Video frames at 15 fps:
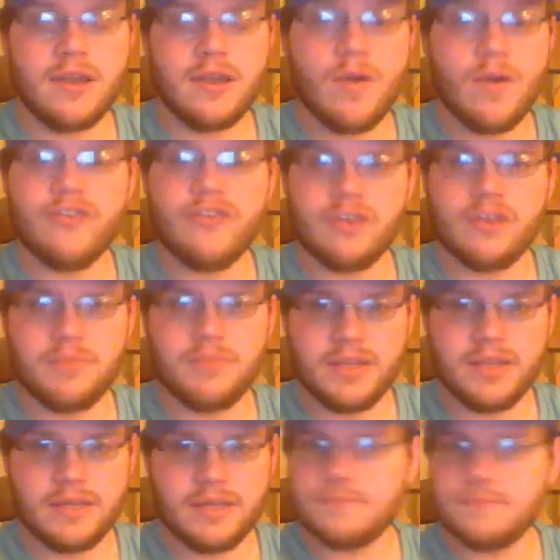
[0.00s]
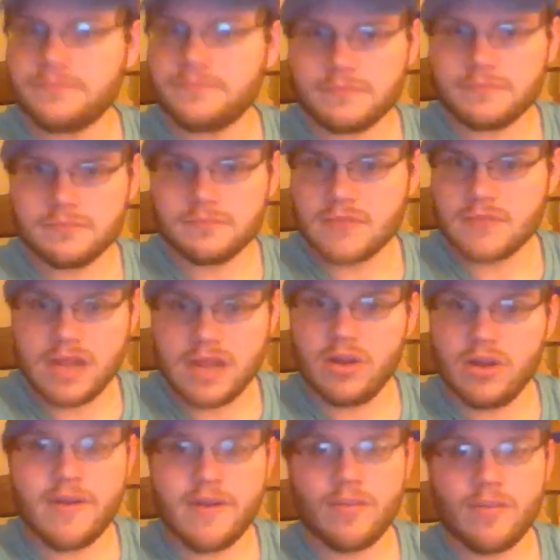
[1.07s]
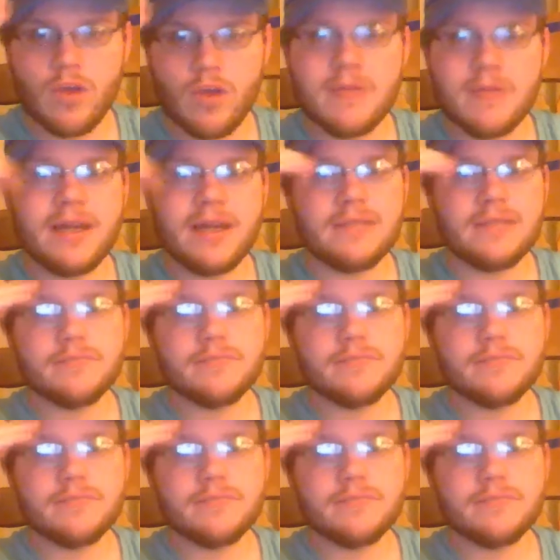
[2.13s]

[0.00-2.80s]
equation completely, and don't even have to worry about it.